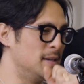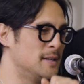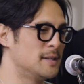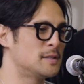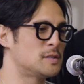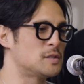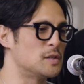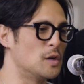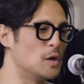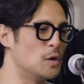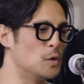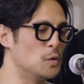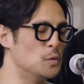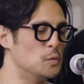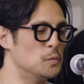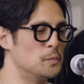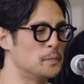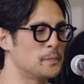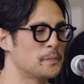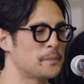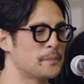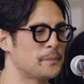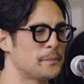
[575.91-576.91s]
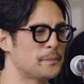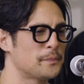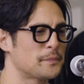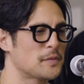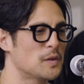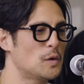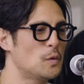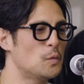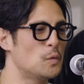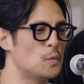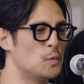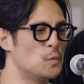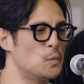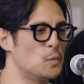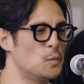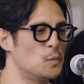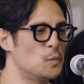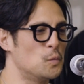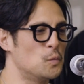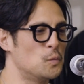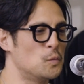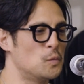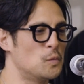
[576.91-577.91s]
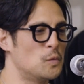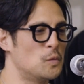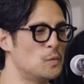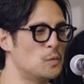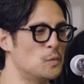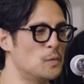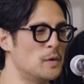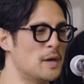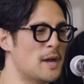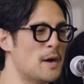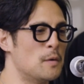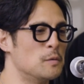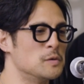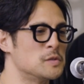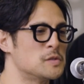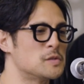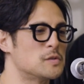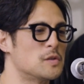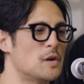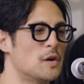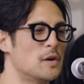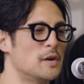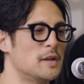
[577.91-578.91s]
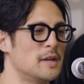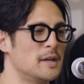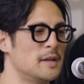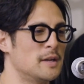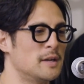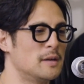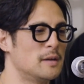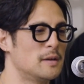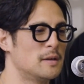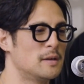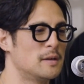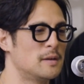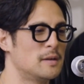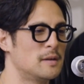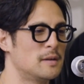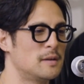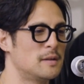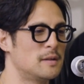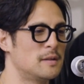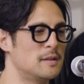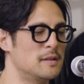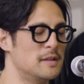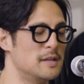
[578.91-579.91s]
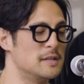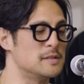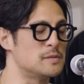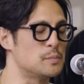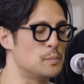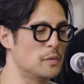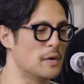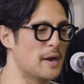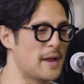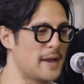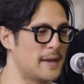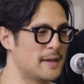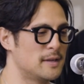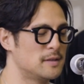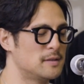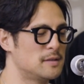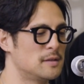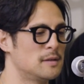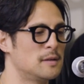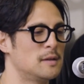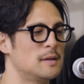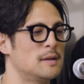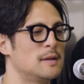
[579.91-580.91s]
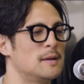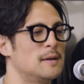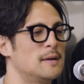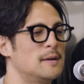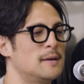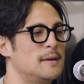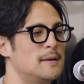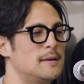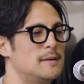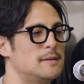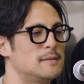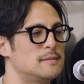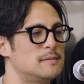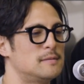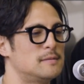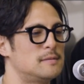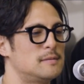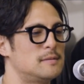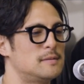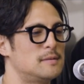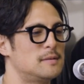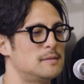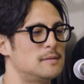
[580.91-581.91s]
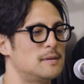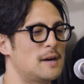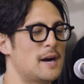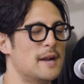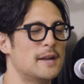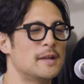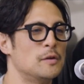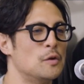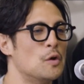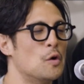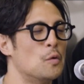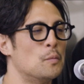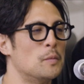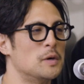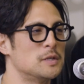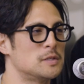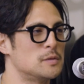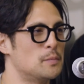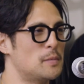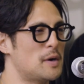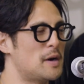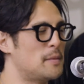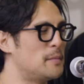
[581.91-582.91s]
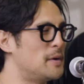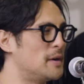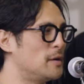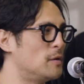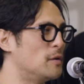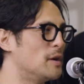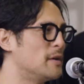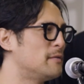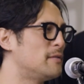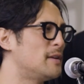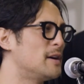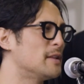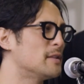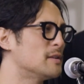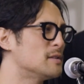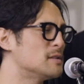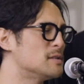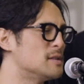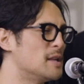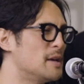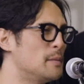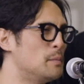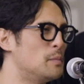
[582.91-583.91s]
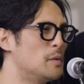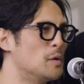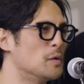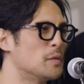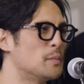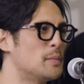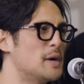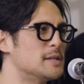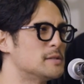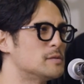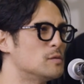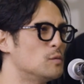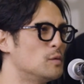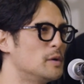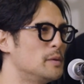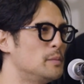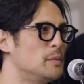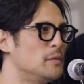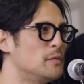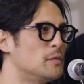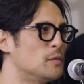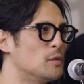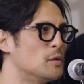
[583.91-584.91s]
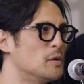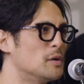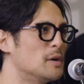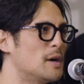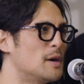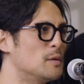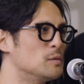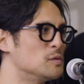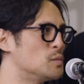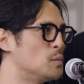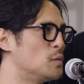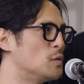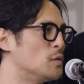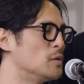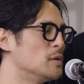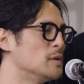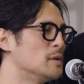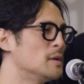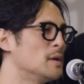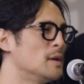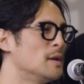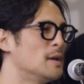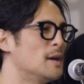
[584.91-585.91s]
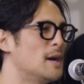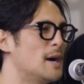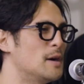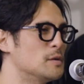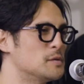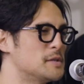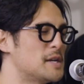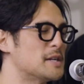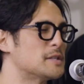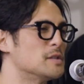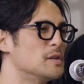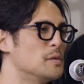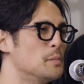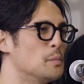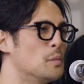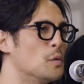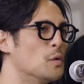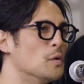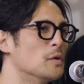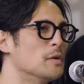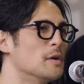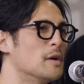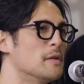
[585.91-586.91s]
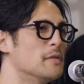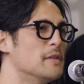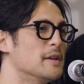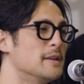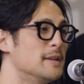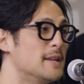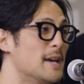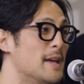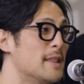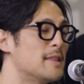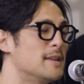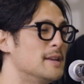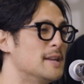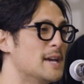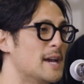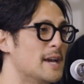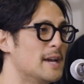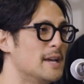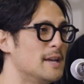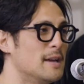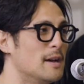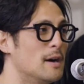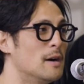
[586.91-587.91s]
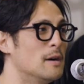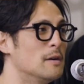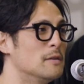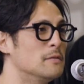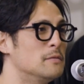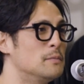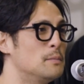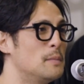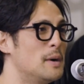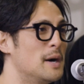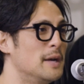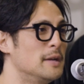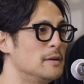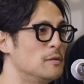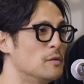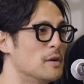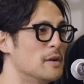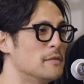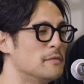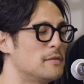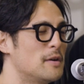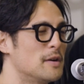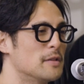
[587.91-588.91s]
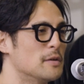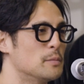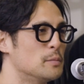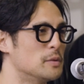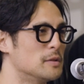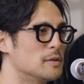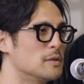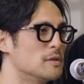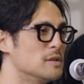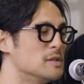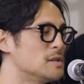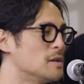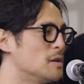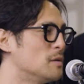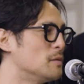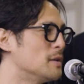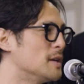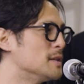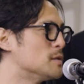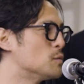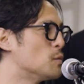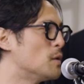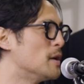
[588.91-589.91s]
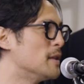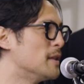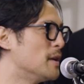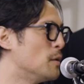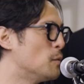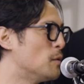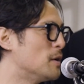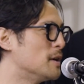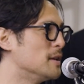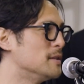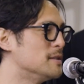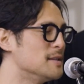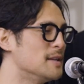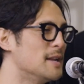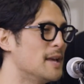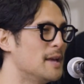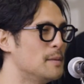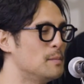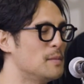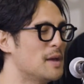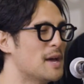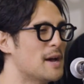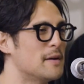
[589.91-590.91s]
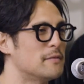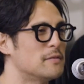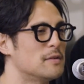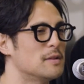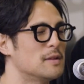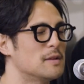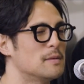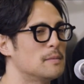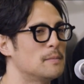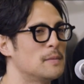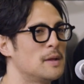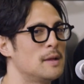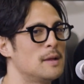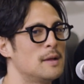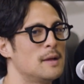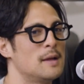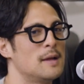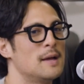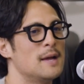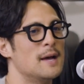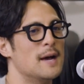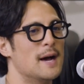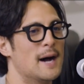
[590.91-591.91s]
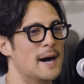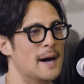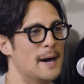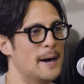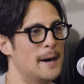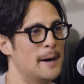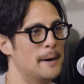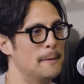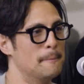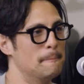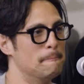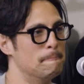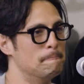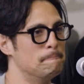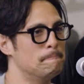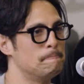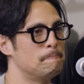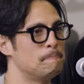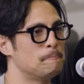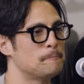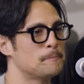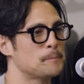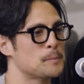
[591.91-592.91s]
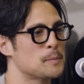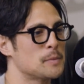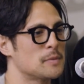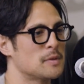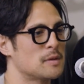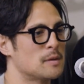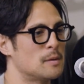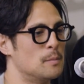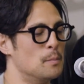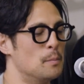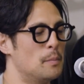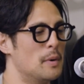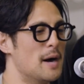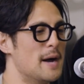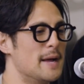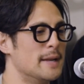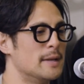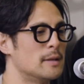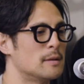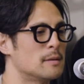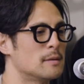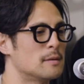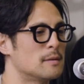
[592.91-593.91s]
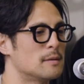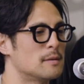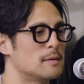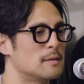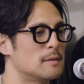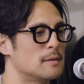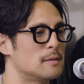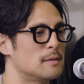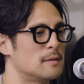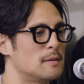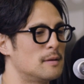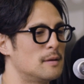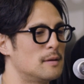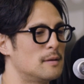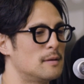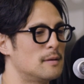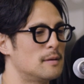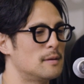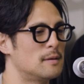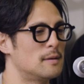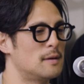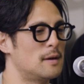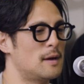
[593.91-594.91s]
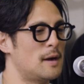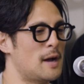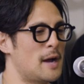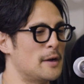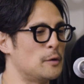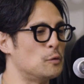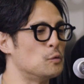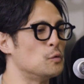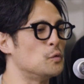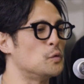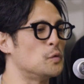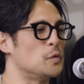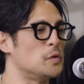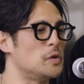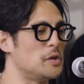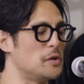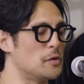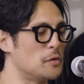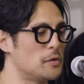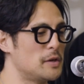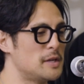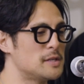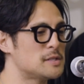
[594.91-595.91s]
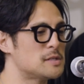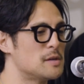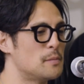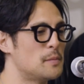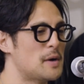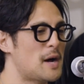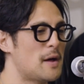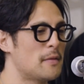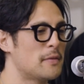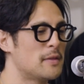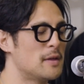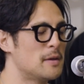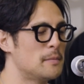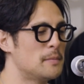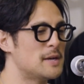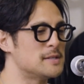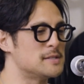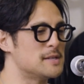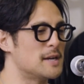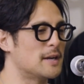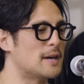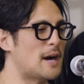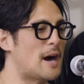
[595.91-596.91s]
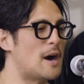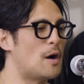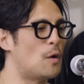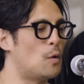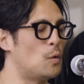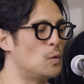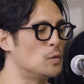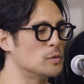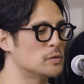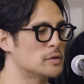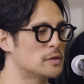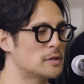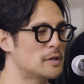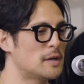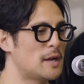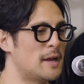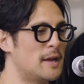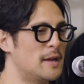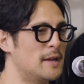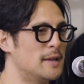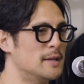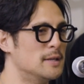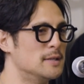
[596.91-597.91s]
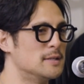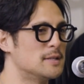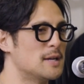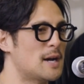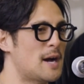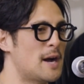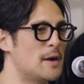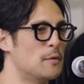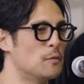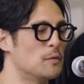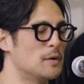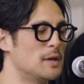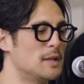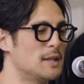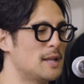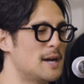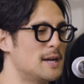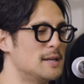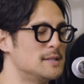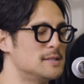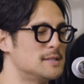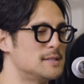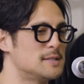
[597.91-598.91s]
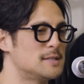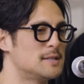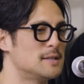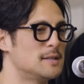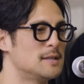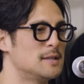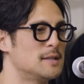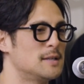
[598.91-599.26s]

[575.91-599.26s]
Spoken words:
So when I was starting this brand, I didn't know much about my grandfathers. They both passed away before I was born. I was actually born on the death day of my grandfather, Patricio. That's why they wanted to name me after them. But I grew curious about them as I got older, and I realized